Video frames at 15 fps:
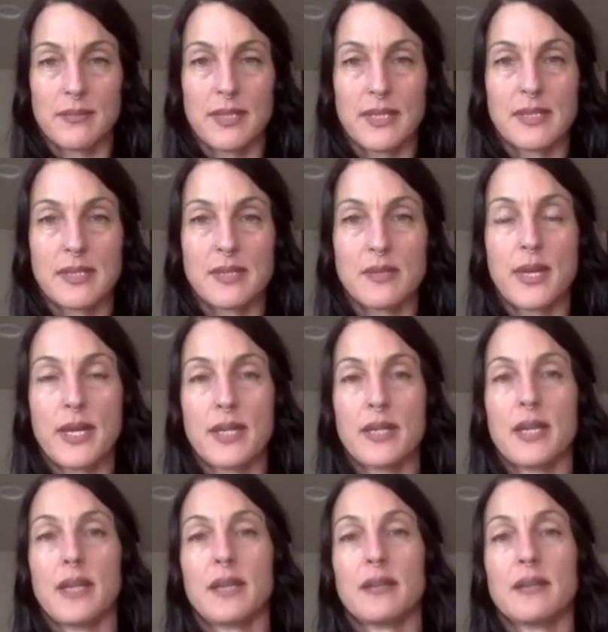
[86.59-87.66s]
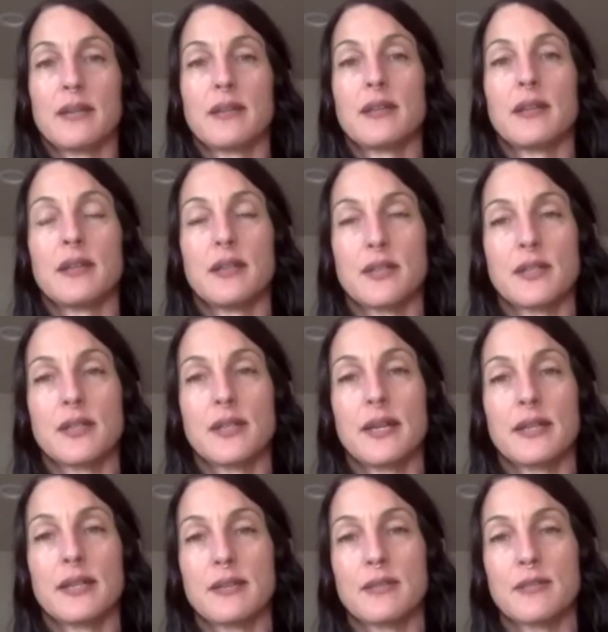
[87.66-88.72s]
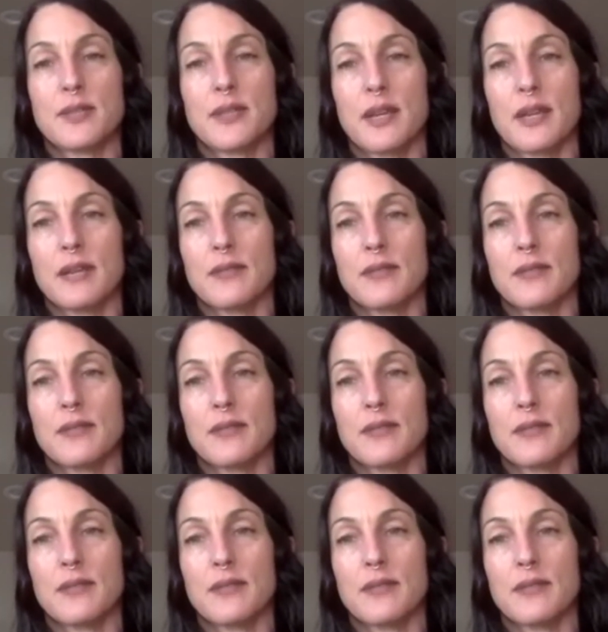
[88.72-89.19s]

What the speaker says: is awakening into that same state.